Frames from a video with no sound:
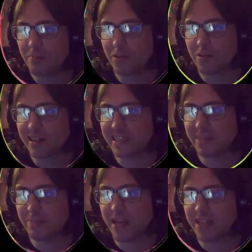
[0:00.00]
progressed
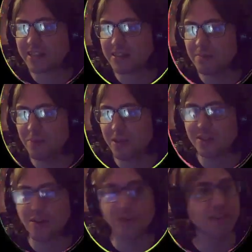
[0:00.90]
a bit, but
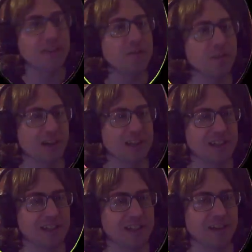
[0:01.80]
not too
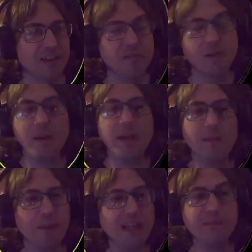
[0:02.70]
much. I mean, a
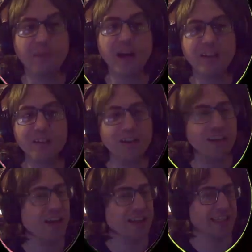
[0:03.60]
bit's better than
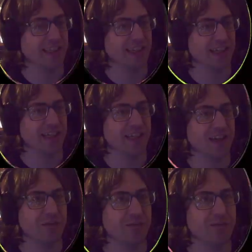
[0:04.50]
none, isn't it? You
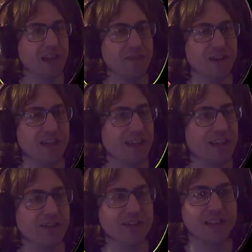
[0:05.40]
know, every
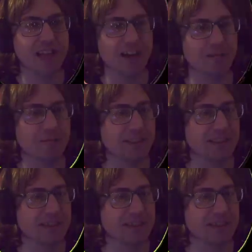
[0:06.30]
little helps.